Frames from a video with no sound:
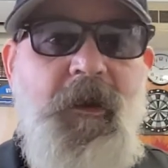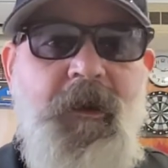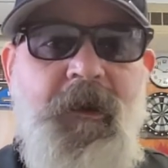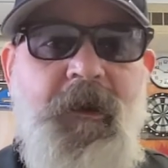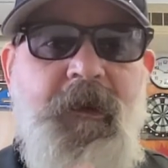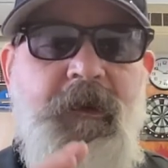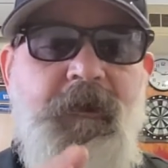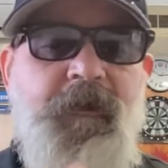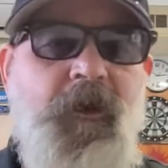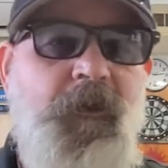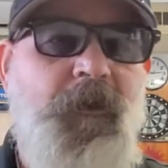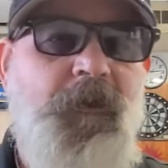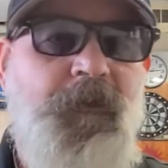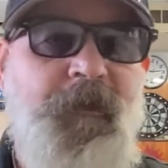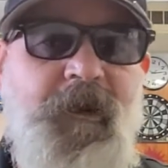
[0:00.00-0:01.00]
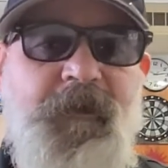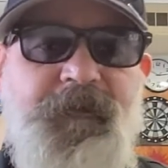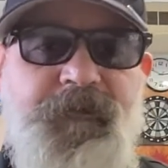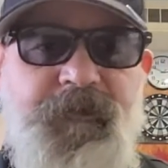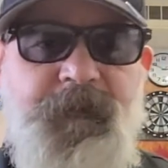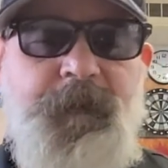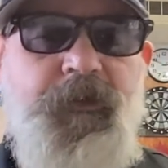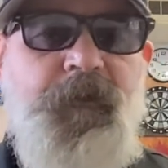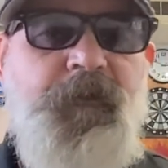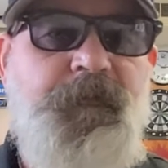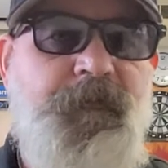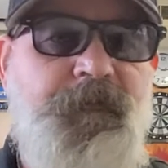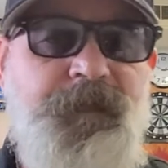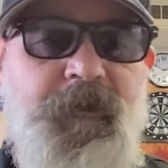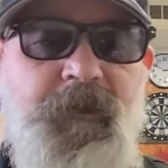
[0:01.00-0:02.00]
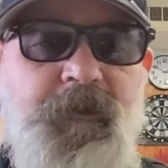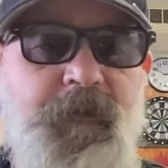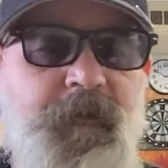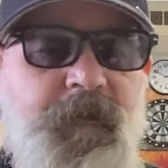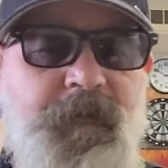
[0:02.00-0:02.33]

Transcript: in all that, she persevered.